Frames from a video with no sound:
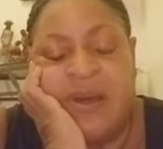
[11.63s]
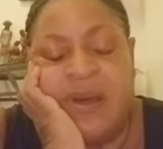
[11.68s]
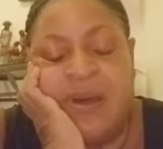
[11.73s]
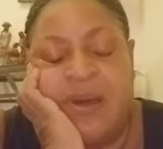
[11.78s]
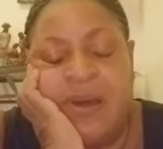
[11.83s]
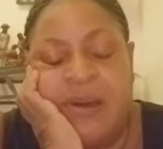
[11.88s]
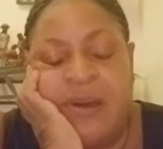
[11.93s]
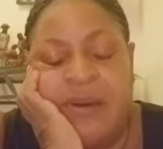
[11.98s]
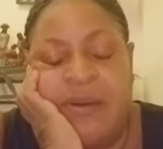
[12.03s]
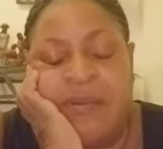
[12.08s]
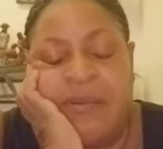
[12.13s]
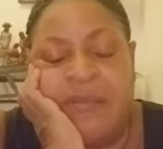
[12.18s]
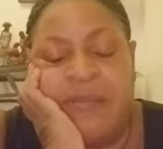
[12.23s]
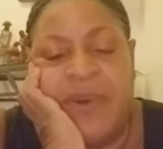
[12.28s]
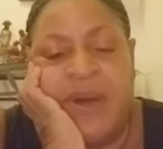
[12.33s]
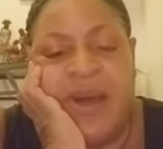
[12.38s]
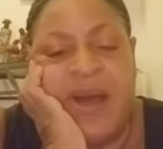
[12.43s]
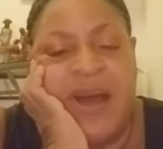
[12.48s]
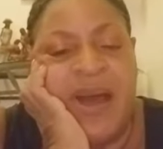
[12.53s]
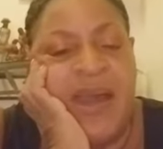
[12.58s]

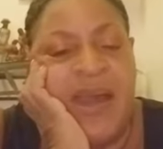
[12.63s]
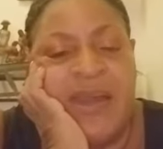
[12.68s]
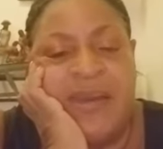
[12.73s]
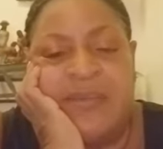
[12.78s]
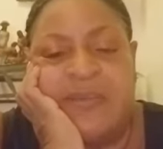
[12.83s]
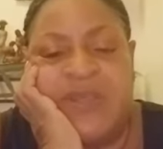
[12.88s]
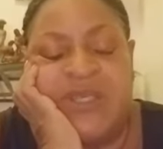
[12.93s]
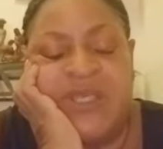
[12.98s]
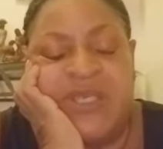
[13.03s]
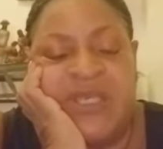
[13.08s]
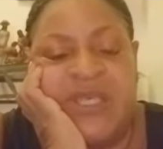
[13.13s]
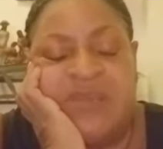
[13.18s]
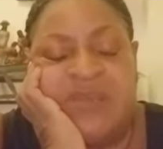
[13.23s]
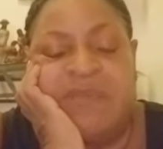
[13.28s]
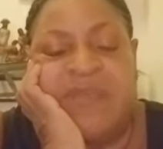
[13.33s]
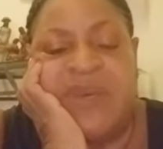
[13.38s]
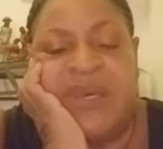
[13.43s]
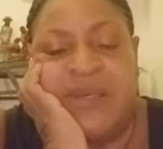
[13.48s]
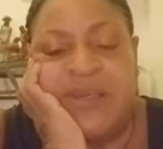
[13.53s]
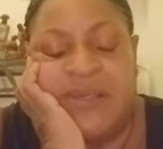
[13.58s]
I am
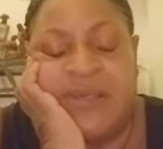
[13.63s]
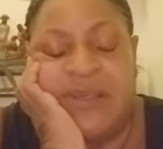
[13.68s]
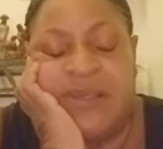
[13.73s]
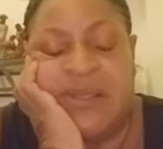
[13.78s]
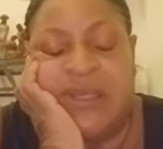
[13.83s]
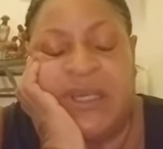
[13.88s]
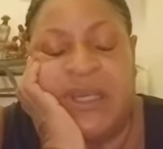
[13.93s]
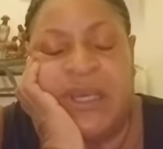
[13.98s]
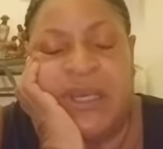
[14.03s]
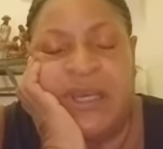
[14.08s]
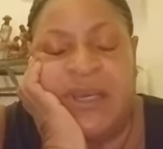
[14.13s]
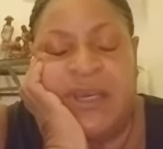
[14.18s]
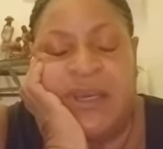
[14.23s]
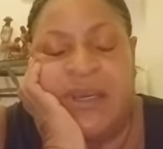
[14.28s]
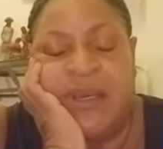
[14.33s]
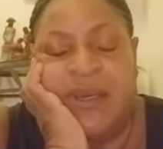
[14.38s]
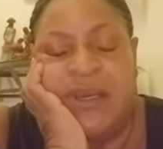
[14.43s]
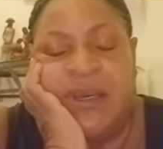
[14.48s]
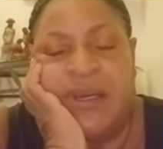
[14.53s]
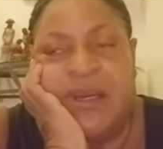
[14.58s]
just
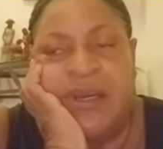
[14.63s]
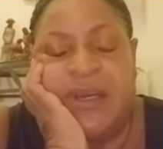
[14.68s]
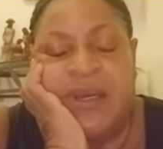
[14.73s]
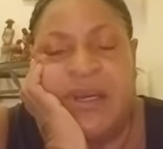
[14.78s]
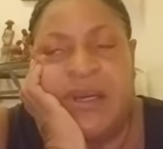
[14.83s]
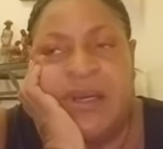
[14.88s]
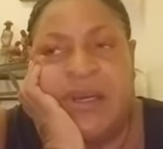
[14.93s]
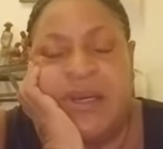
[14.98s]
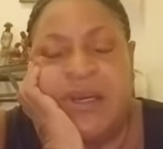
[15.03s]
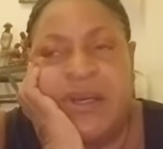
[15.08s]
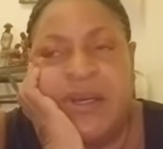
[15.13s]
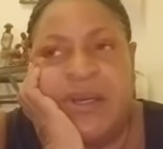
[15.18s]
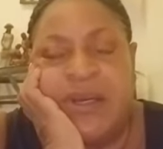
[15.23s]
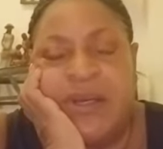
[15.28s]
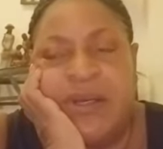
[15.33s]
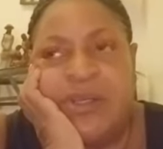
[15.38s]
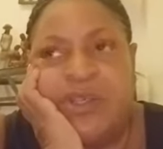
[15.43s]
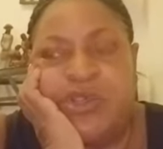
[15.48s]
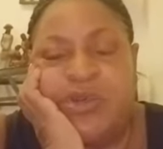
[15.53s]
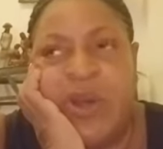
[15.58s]
mentally
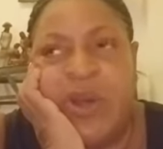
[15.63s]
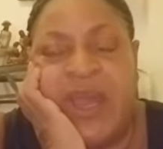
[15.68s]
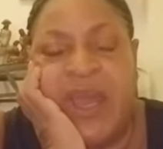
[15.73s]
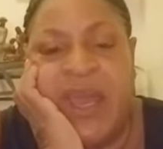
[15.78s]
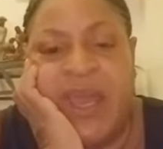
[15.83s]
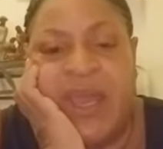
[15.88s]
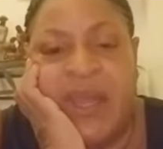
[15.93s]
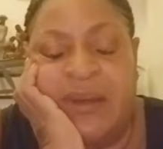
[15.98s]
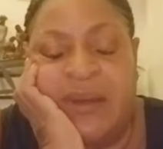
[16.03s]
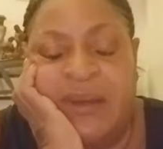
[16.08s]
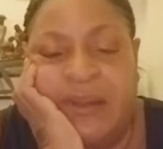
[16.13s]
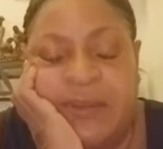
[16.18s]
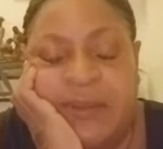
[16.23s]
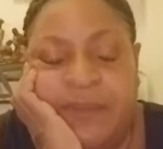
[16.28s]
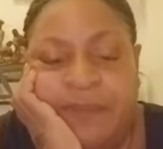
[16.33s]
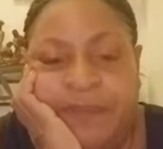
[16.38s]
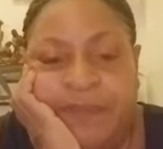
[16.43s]
drained.